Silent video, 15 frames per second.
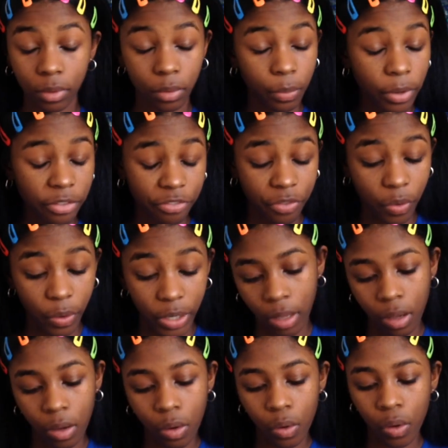went for it.
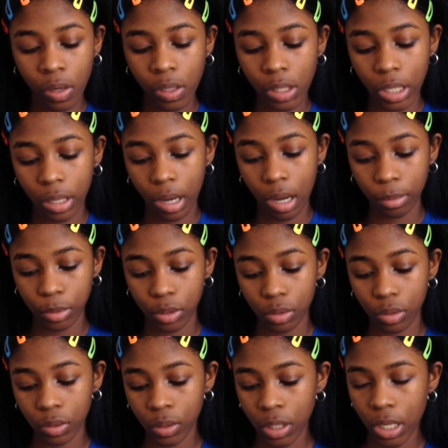Who do you look up
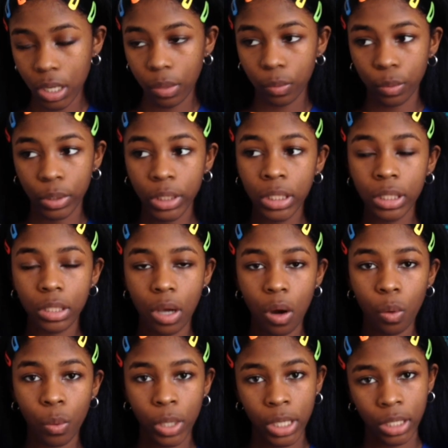to? Really no
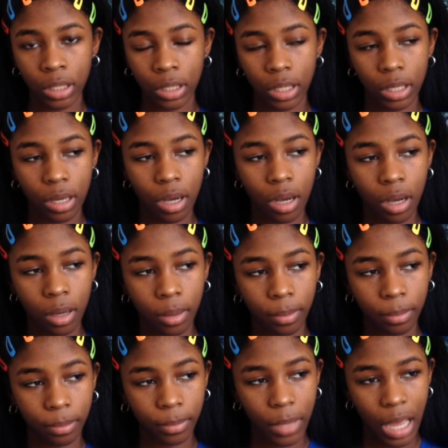one.
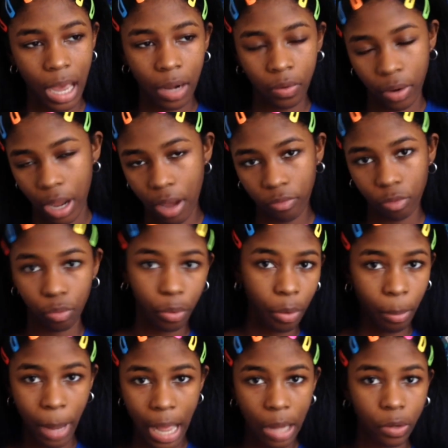I don't have a role
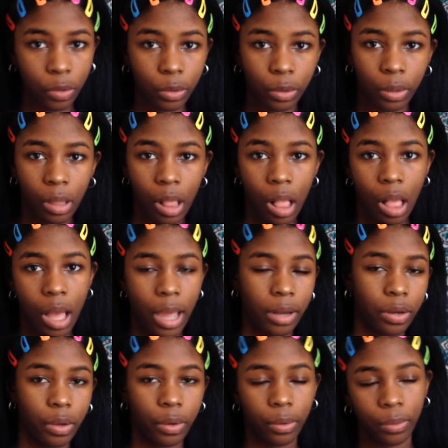model. I
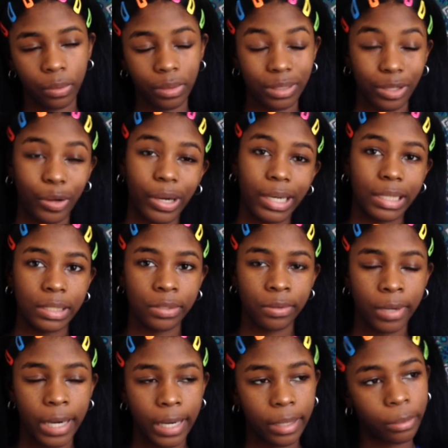know, crazy,
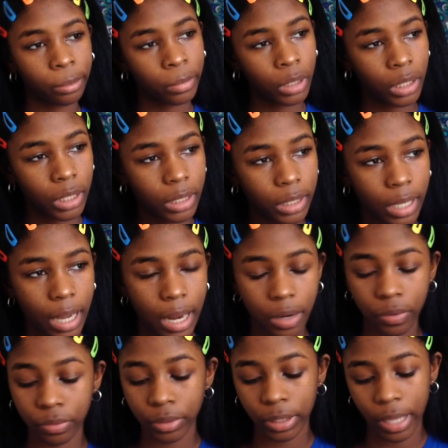right? But yeah, I
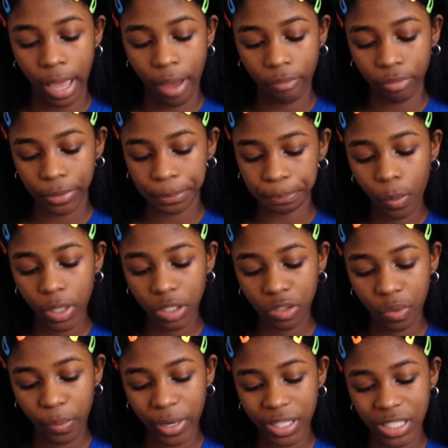don't really have one. What is
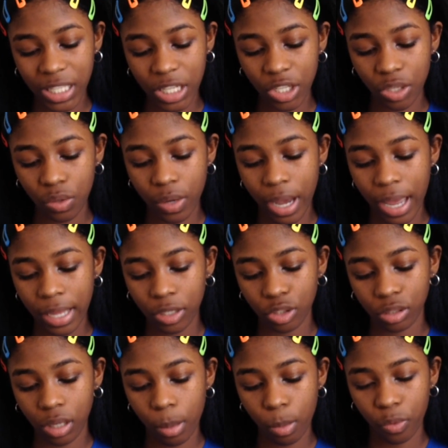the worst thing you got in
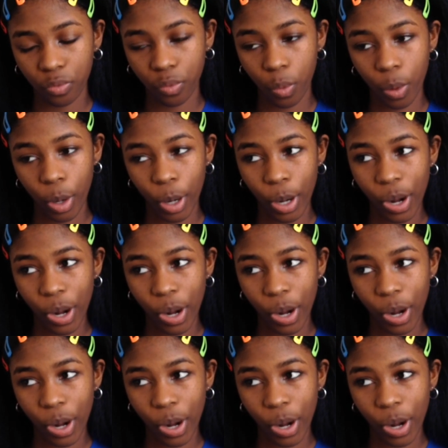trouble for?